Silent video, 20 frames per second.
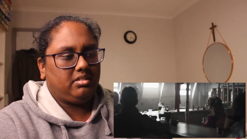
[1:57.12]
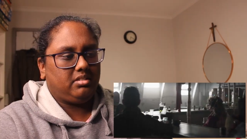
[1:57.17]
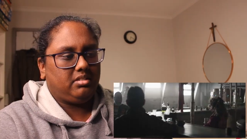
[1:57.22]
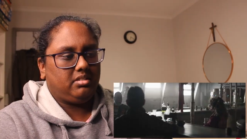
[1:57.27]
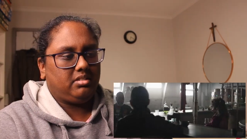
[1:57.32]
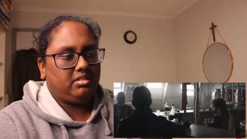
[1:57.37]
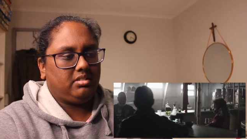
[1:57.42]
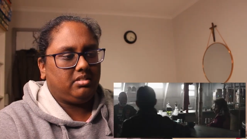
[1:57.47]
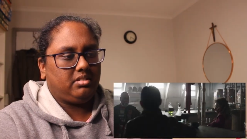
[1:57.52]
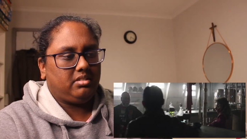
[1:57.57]

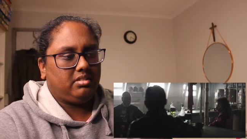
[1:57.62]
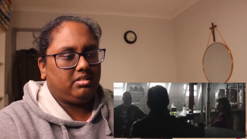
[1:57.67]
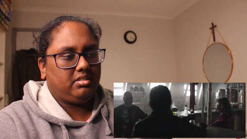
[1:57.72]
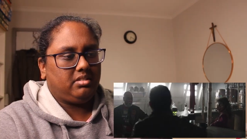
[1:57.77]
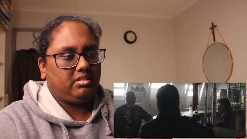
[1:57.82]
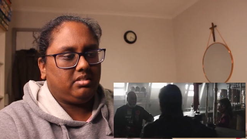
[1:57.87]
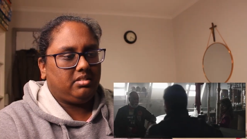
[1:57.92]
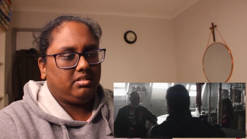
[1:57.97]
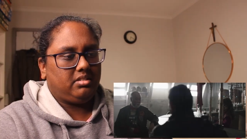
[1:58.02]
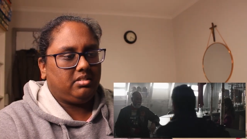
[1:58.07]

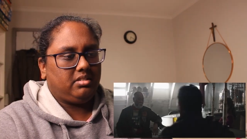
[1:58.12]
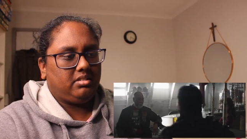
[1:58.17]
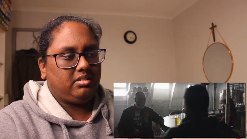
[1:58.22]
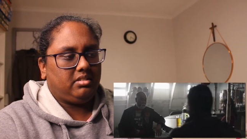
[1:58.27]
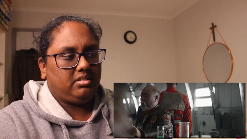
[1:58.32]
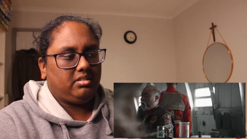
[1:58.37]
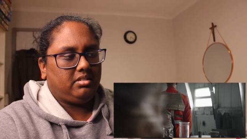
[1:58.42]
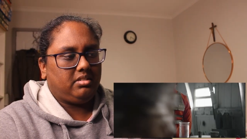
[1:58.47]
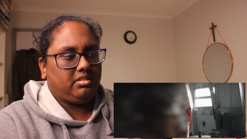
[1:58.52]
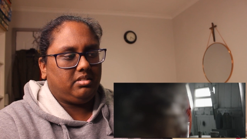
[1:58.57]

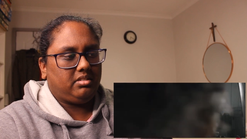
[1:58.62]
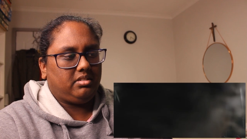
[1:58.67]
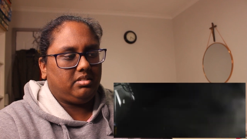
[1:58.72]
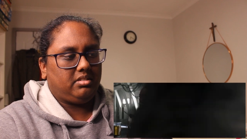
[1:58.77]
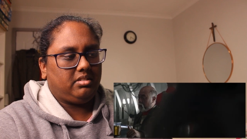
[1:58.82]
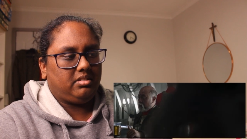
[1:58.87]
(no one is talking)